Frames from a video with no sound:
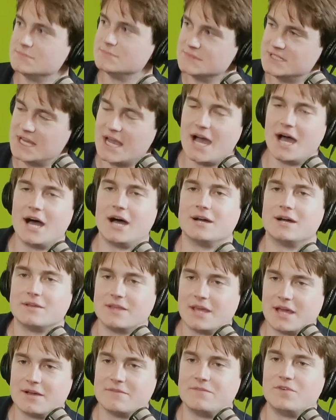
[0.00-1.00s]

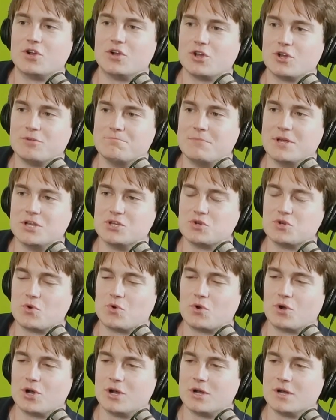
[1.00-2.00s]
Yeah, very good
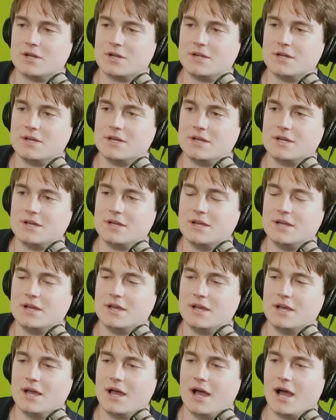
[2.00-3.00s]
mentor,
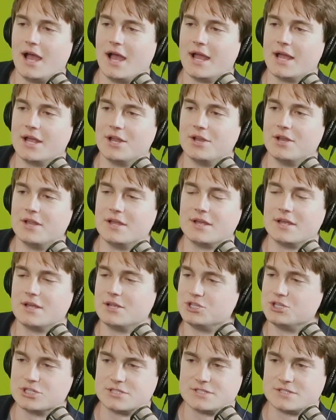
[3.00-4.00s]
and
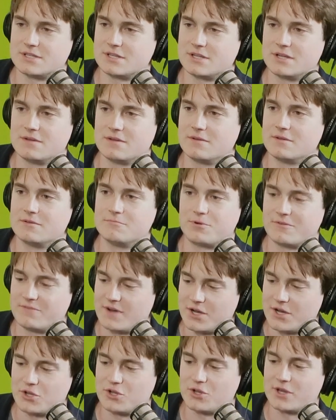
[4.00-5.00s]
just
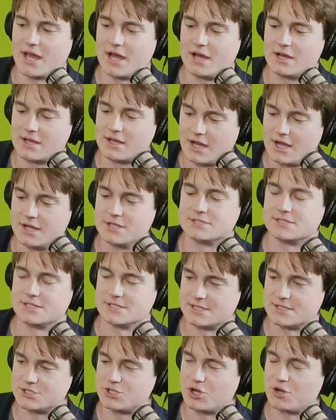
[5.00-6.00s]
provided good guidance as
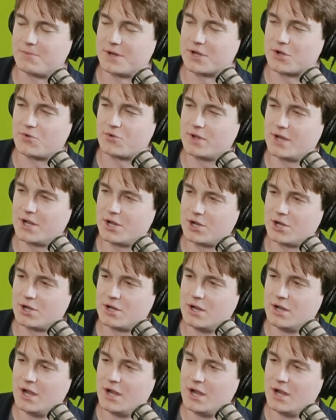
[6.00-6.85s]
I started my career.